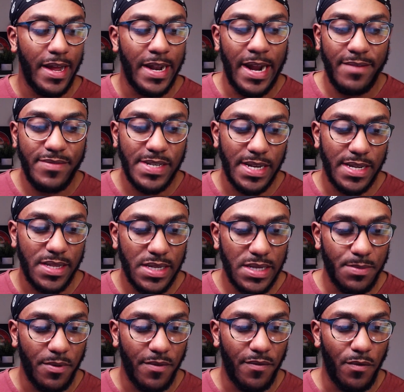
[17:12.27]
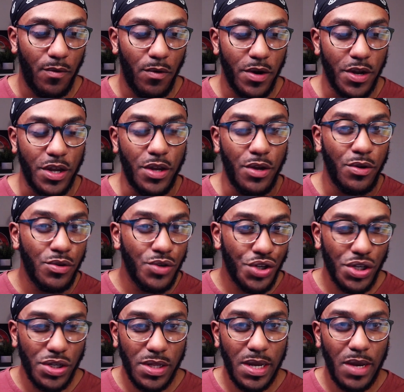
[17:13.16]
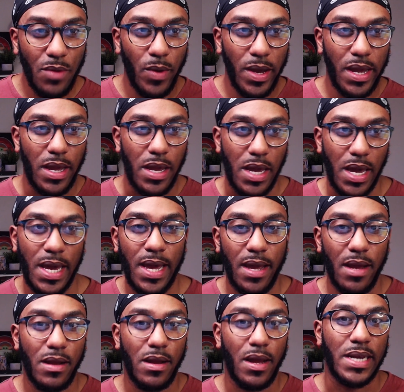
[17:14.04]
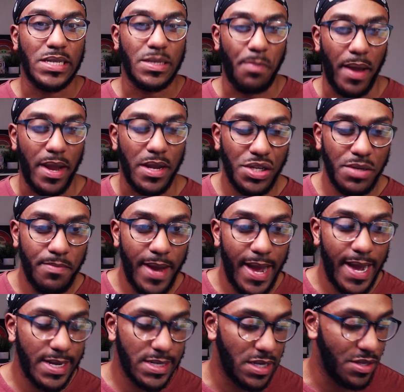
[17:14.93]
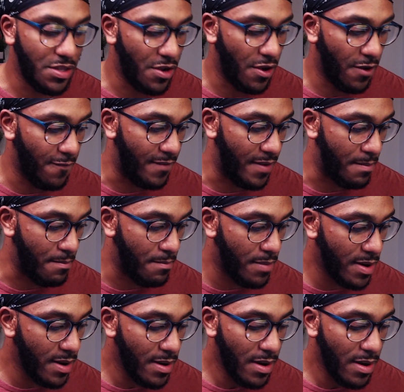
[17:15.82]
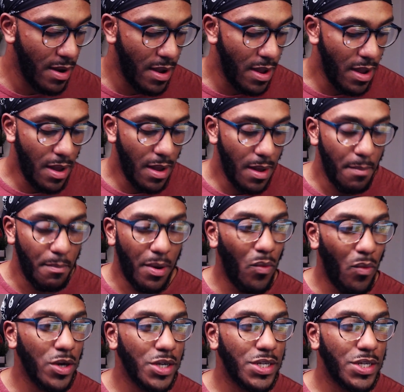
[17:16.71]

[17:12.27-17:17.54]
said this before, usually we get expansion packs in November, but